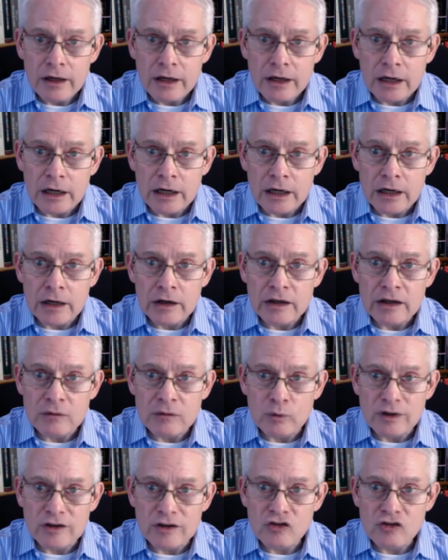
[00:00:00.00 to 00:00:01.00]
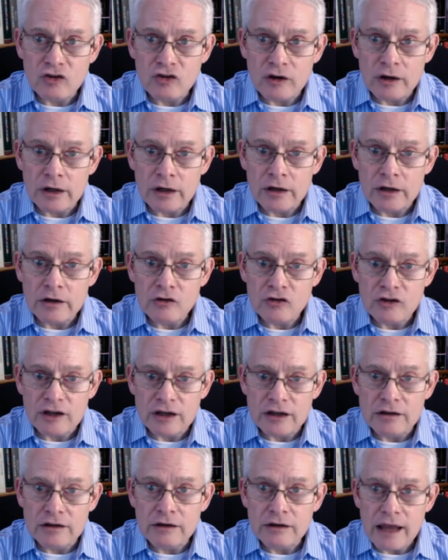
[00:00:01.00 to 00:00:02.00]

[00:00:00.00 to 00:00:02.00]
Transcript: in which she